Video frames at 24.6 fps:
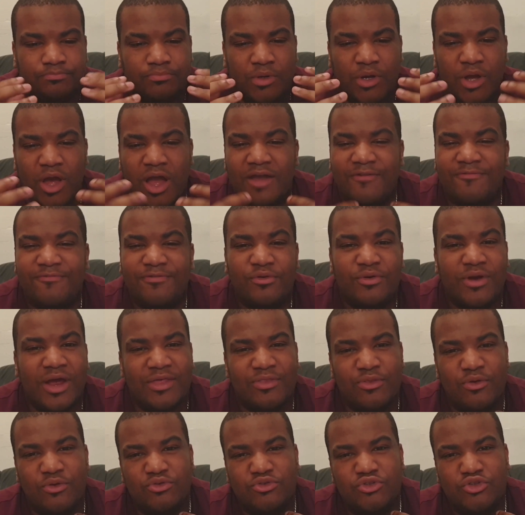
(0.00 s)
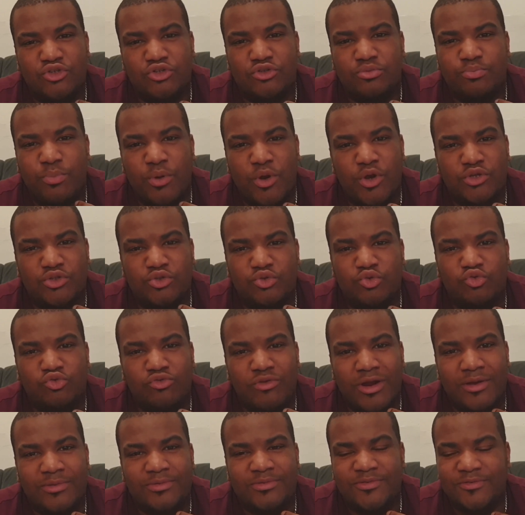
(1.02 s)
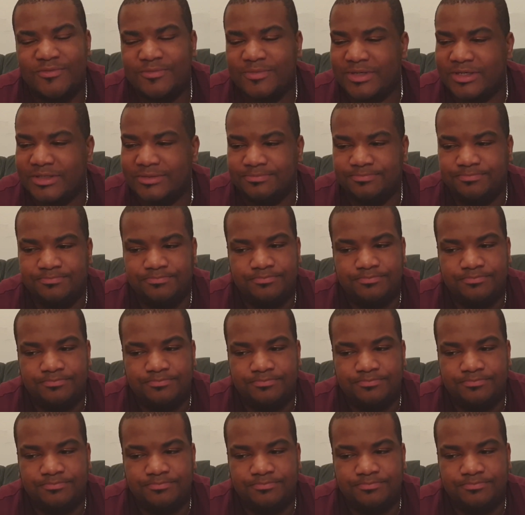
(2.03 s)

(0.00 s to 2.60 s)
but I feel like those are just personal gripes for me.